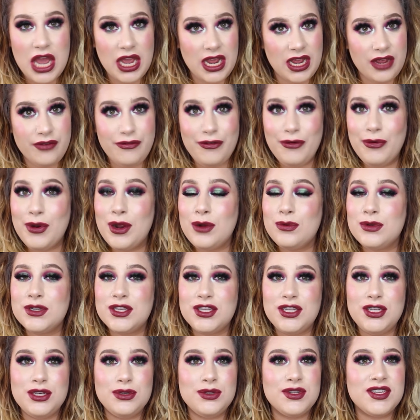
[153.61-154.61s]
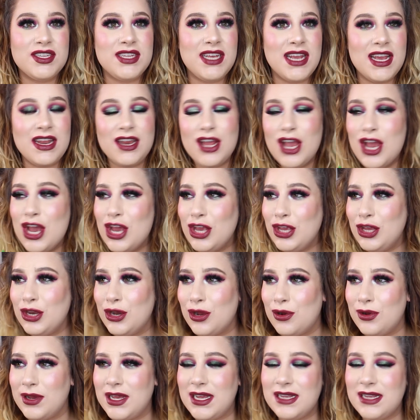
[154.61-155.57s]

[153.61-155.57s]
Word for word: Everyone was using it, you know,